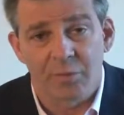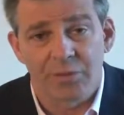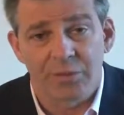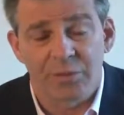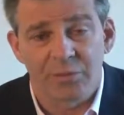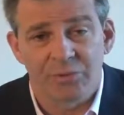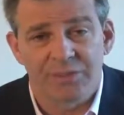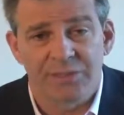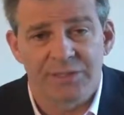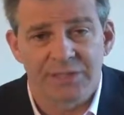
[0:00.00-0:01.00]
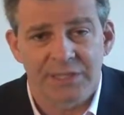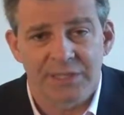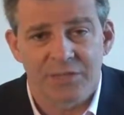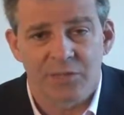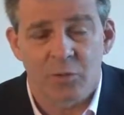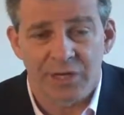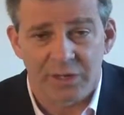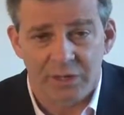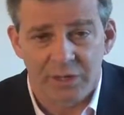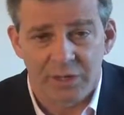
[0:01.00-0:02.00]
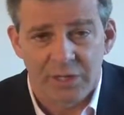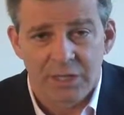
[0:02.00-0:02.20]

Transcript: bring people to disease quicker